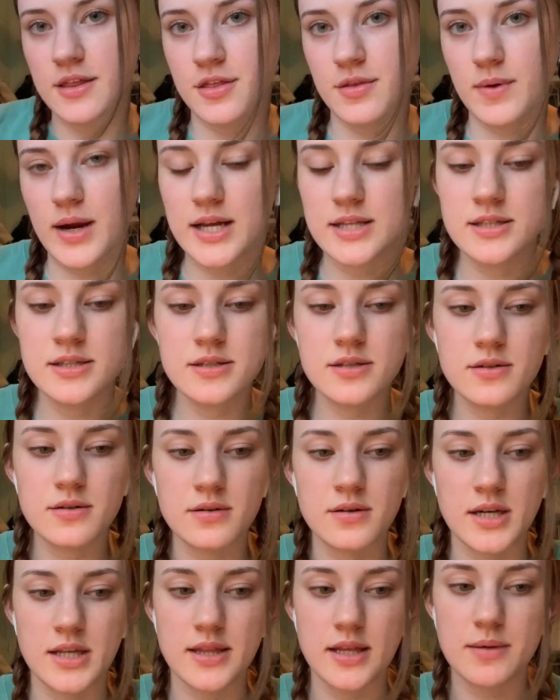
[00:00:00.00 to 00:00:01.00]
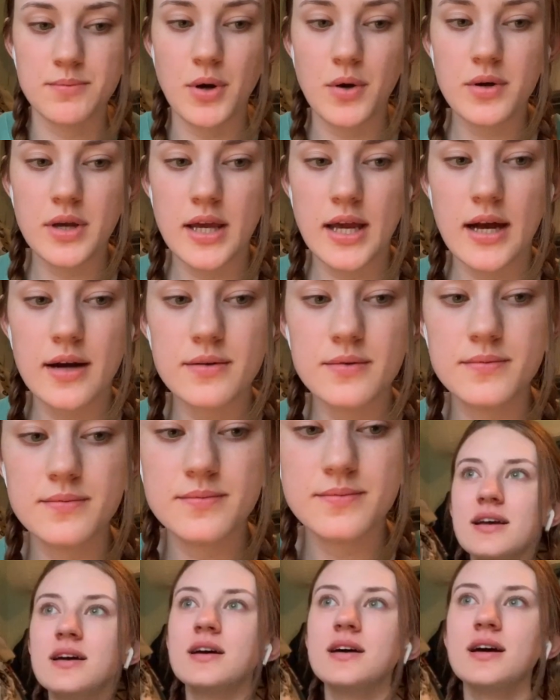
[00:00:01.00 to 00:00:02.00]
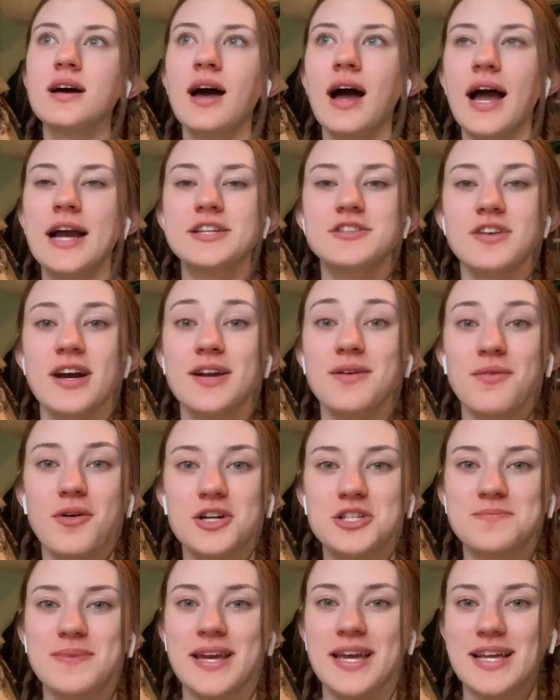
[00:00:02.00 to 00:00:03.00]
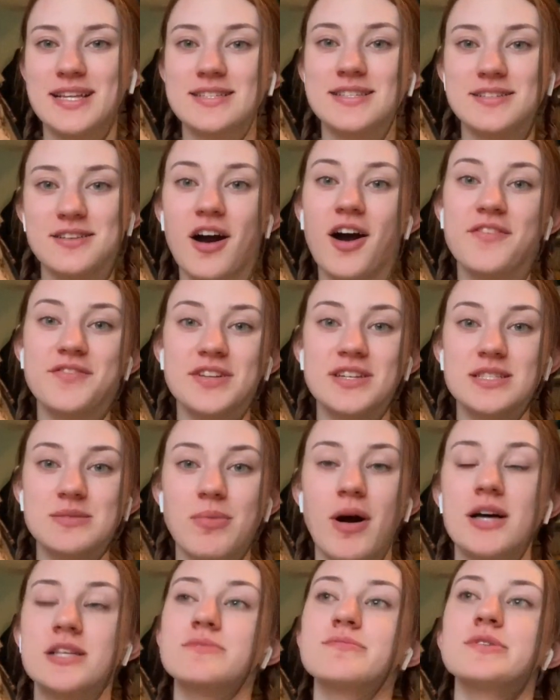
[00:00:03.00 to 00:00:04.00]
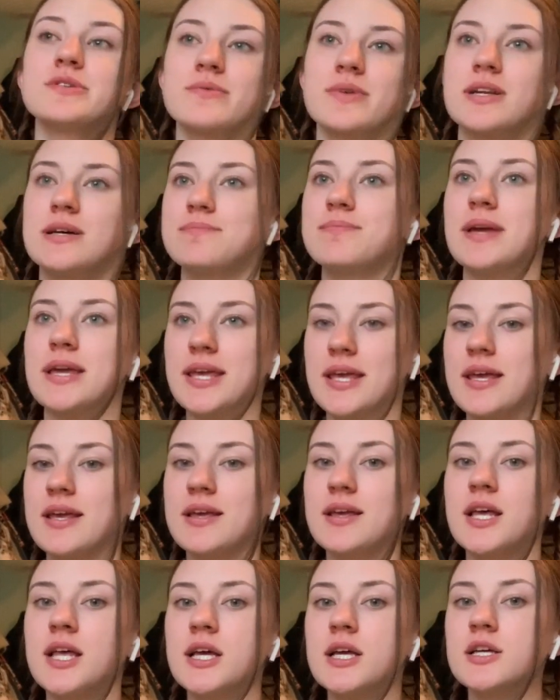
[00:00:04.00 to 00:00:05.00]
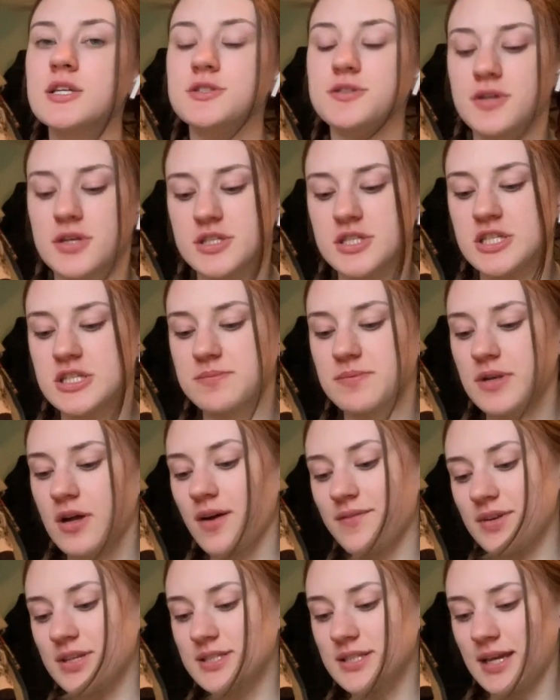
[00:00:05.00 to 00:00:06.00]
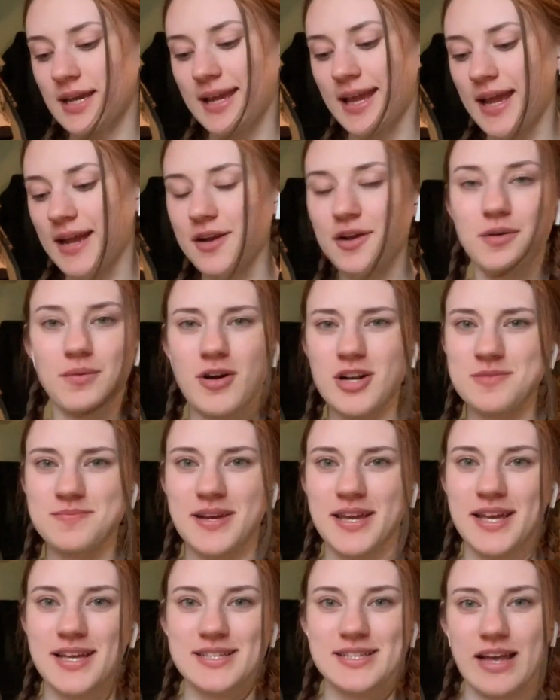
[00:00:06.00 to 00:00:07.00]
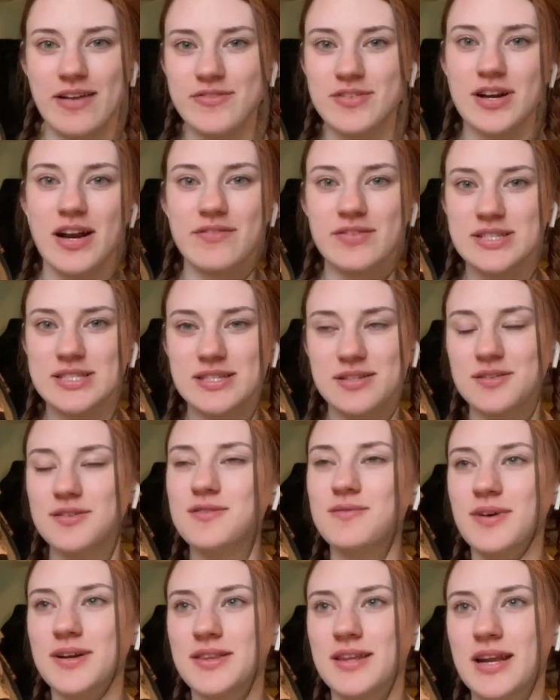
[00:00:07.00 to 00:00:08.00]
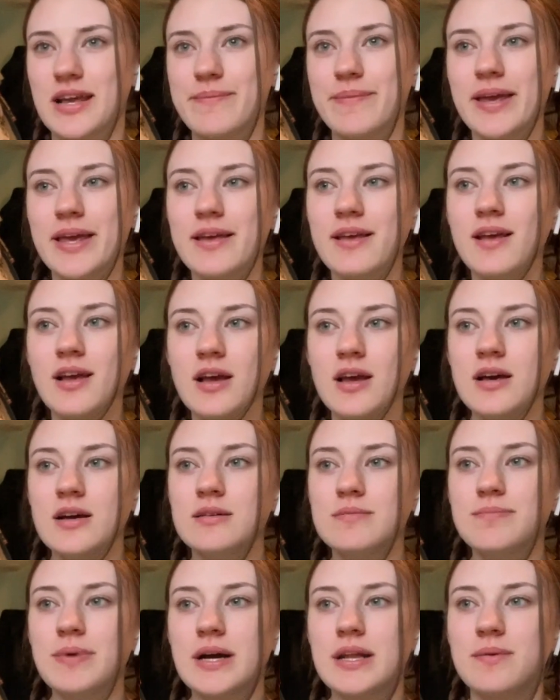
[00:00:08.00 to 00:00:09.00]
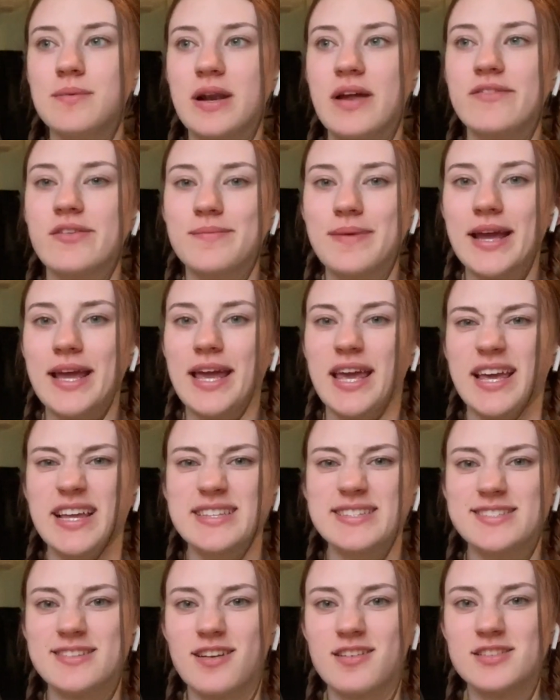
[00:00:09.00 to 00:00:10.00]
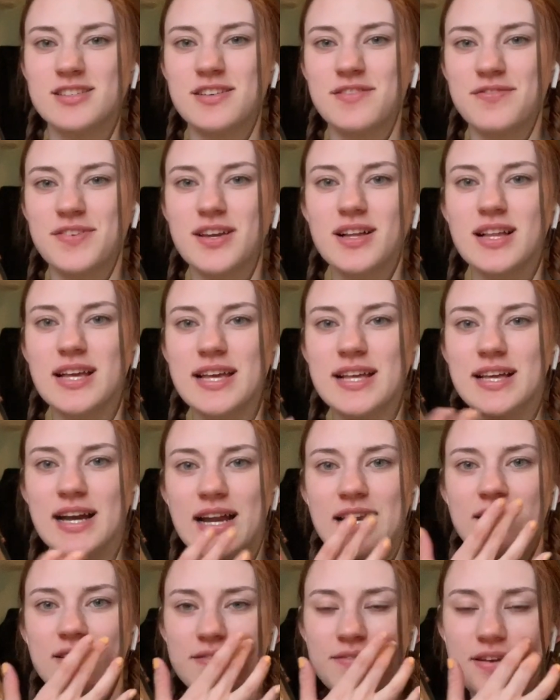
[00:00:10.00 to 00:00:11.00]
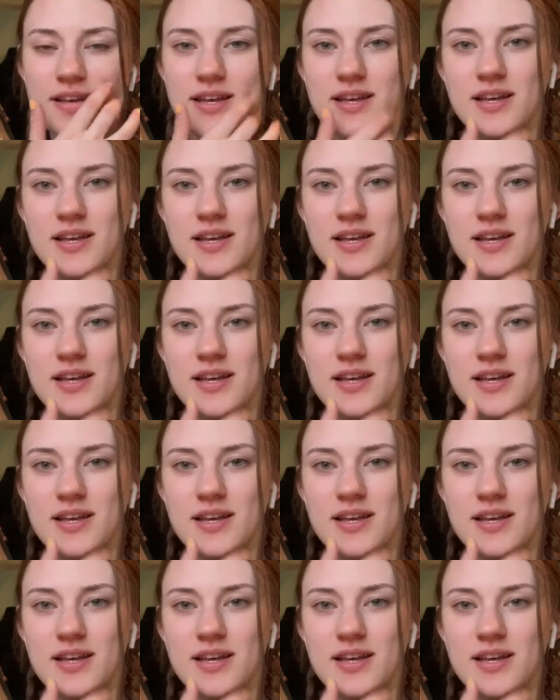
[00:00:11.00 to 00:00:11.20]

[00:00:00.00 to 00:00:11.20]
threads or anything poking out. I try to wash my hands as often as possible when I'm making scrunchies, but obviously I can't go wash my hands after every single one that I make. But whenever my hands start to feel like kind of